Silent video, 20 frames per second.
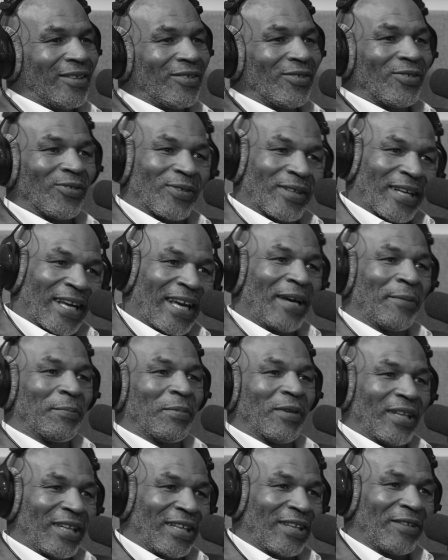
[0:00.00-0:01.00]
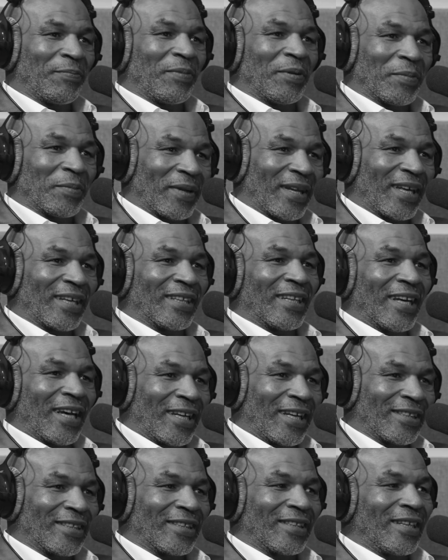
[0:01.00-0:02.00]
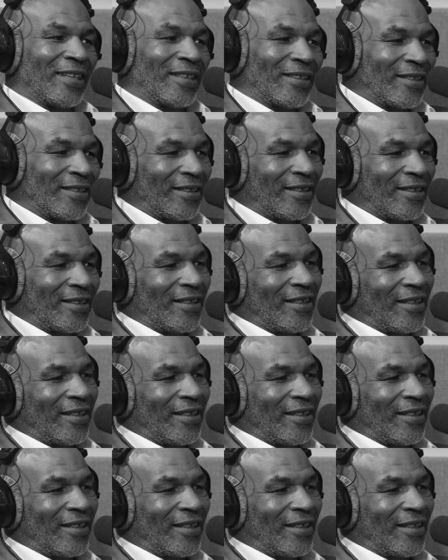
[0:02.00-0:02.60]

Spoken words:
You can't believe people like that exist.